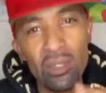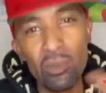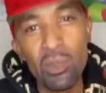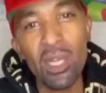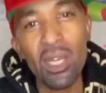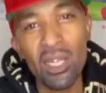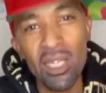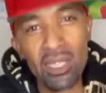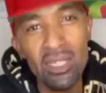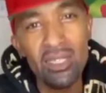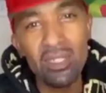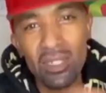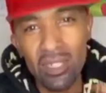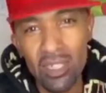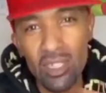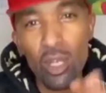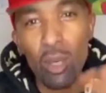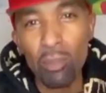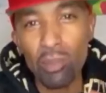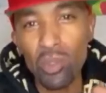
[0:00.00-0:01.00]
We're in the
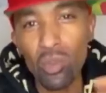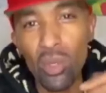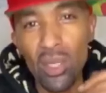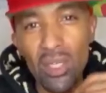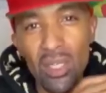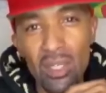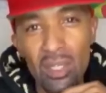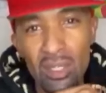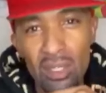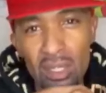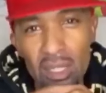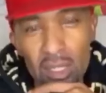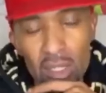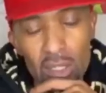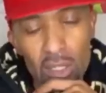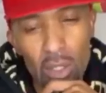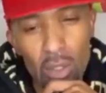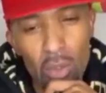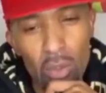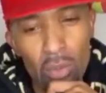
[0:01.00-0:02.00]
top 20.
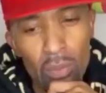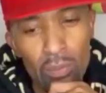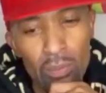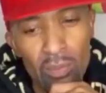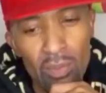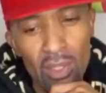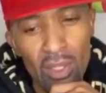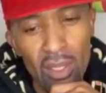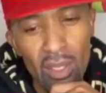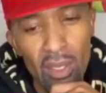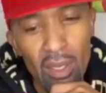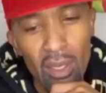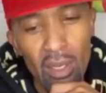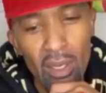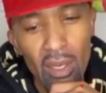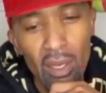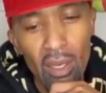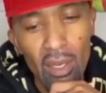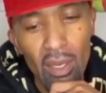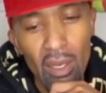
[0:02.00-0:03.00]
So
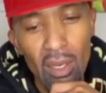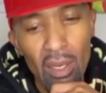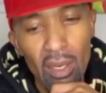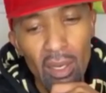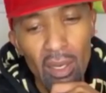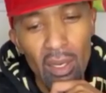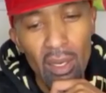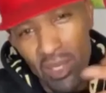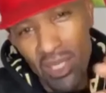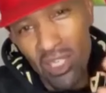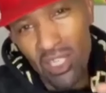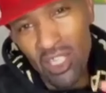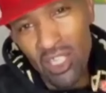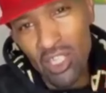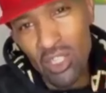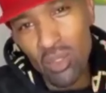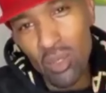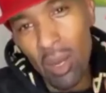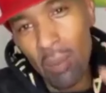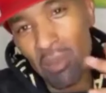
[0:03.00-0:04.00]
I'm in the
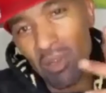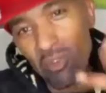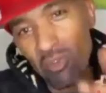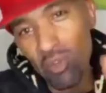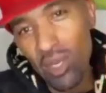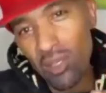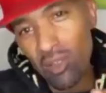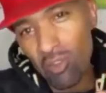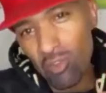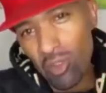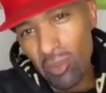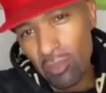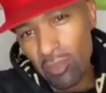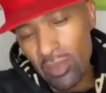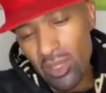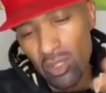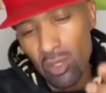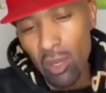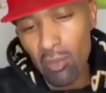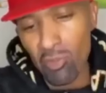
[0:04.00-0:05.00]
queue. I'm in front of him.
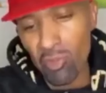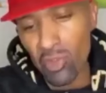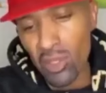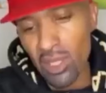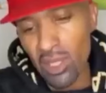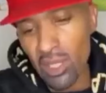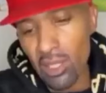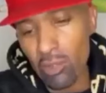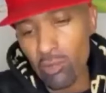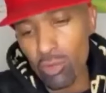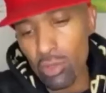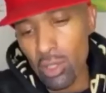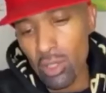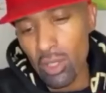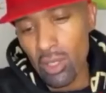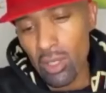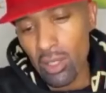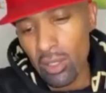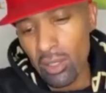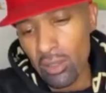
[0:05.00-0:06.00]
So I'm thinking,
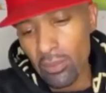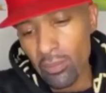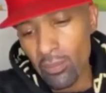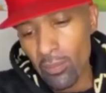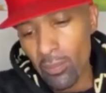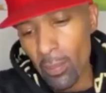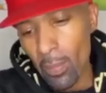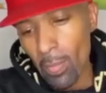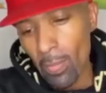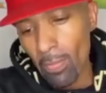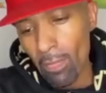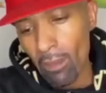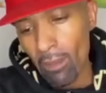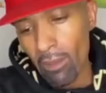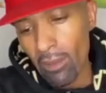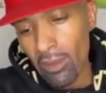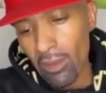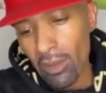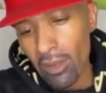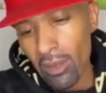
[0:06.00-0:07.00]
raw,
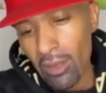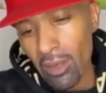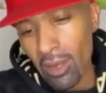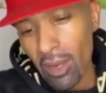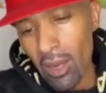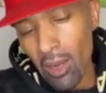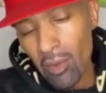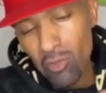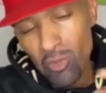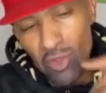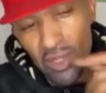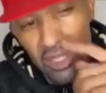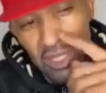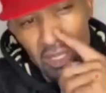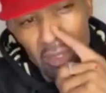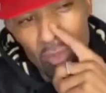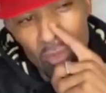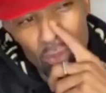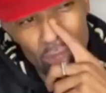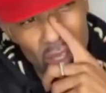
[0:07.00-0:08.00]
my
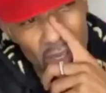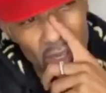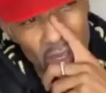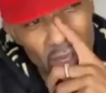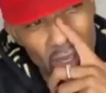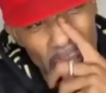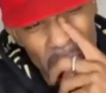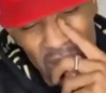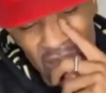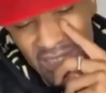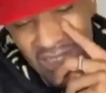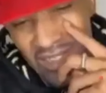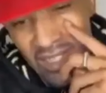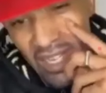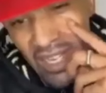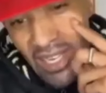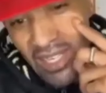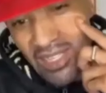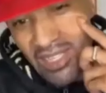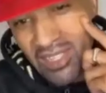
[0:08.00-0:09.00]

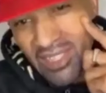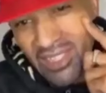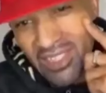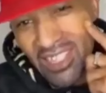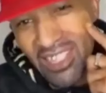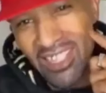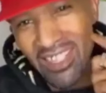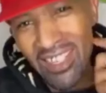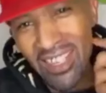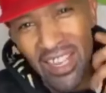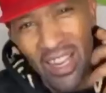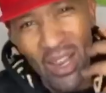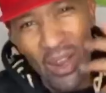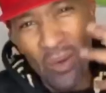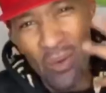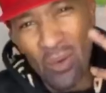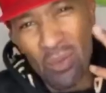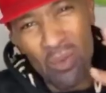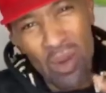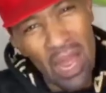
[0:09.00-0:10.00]
size.
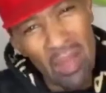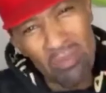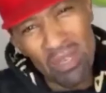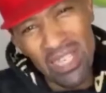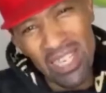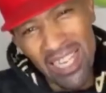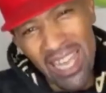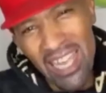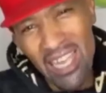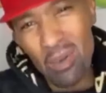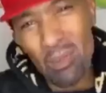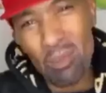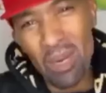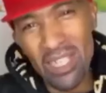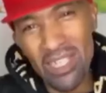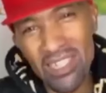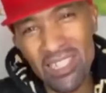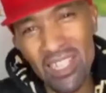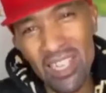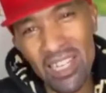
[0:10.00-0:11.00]
We might be late on
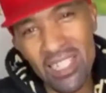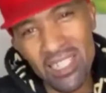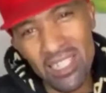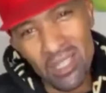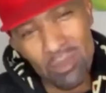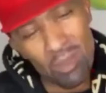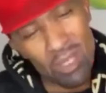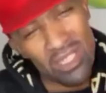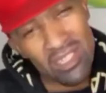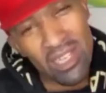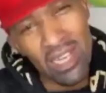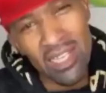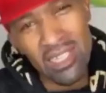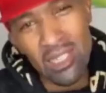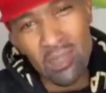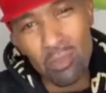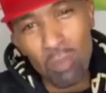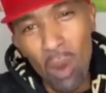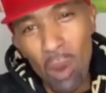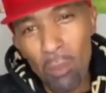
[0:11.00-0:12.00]
my size because my size
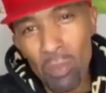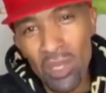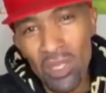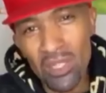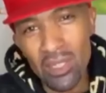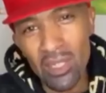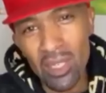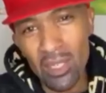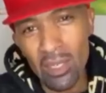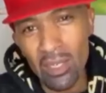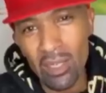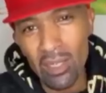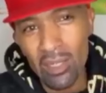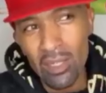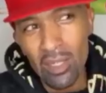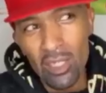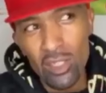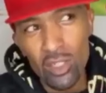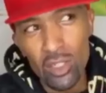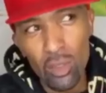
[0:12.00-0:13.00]
is popular then.
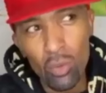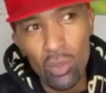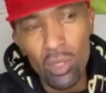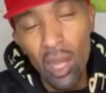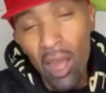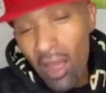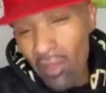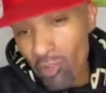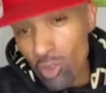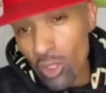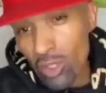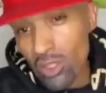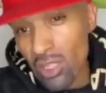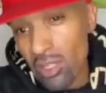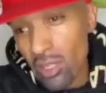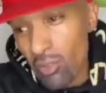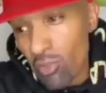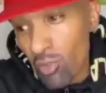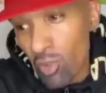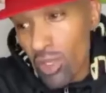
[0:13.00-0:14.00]
So I've got to
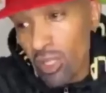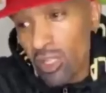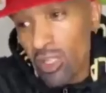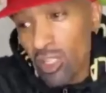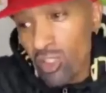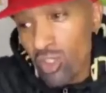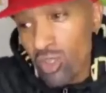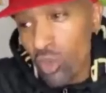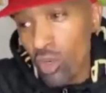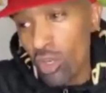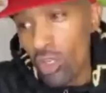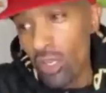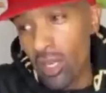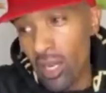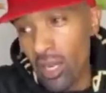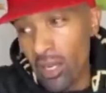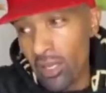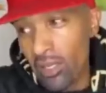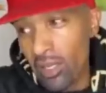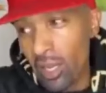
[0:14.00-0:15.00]
the front of the door
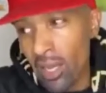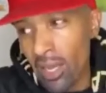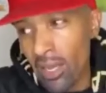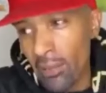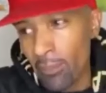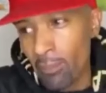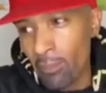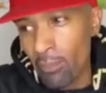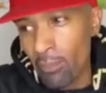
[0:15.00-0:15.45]
now and like,